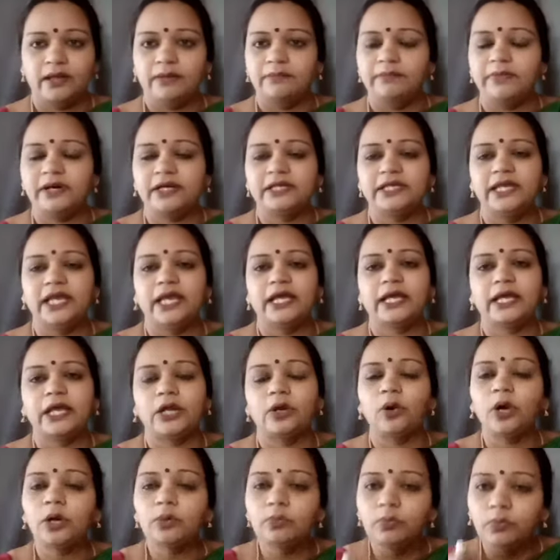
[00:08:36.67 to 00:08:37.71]
But they
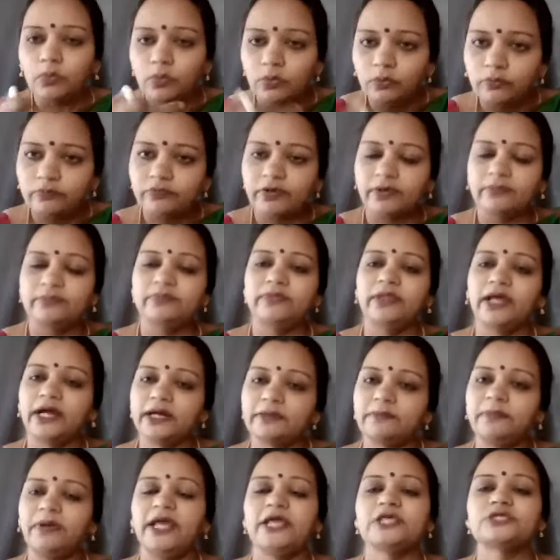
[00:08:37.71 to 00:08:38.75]
cannot move from
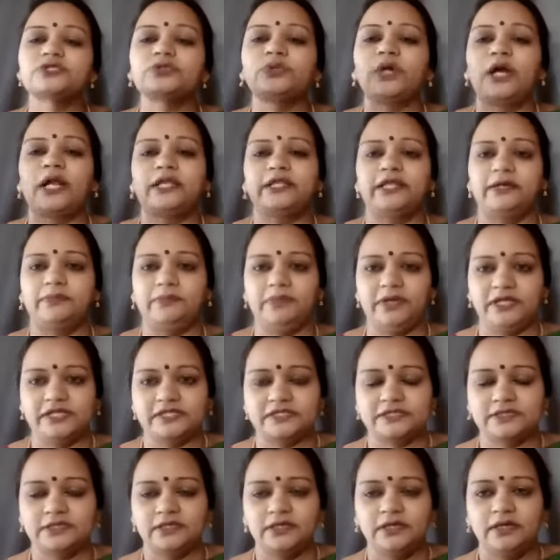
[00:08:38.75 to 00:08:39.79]
that place to another
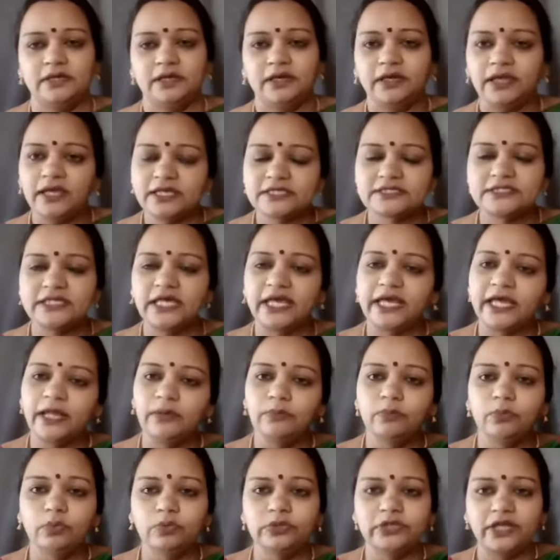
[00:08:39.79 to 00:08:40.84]
place. Yes, they
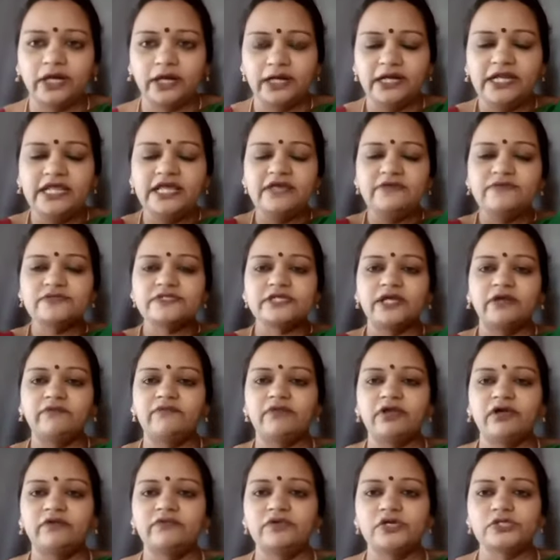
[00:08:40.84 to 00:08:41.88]
can move. Their leaves and
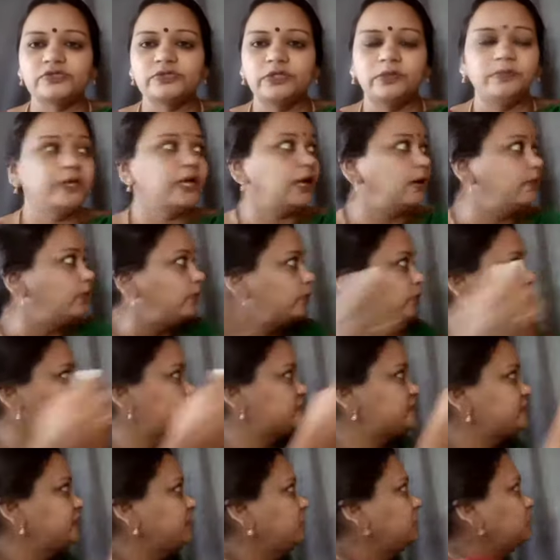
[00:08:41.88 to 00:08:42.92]
flowers will be above. You
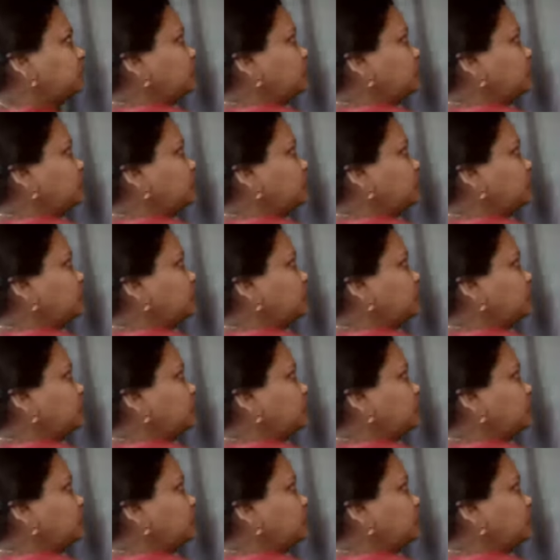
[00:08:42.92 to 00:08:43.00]
have seen,